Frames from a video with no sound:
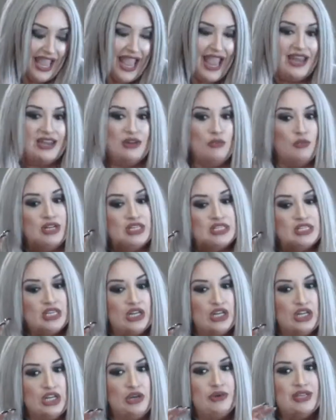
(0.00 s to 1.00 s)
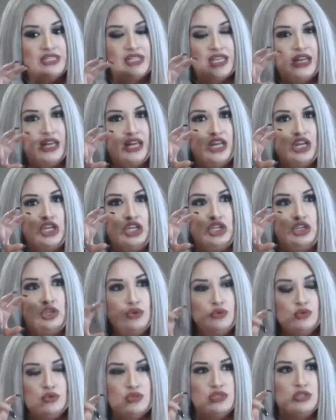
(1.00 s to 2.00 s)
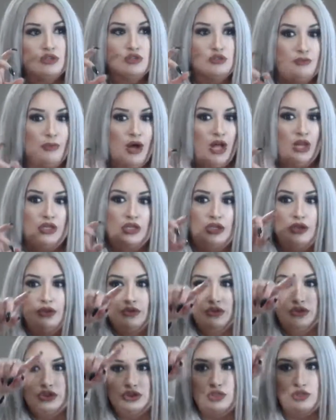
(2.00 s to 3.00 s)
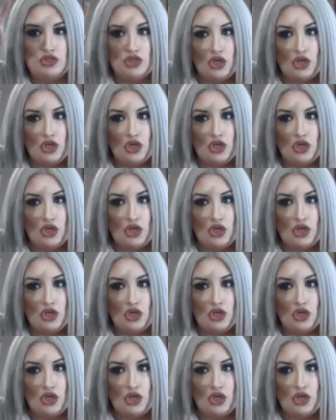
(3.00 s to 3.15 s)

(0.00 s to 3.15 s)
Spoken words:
And what it's gonna do is gonna use those molecules to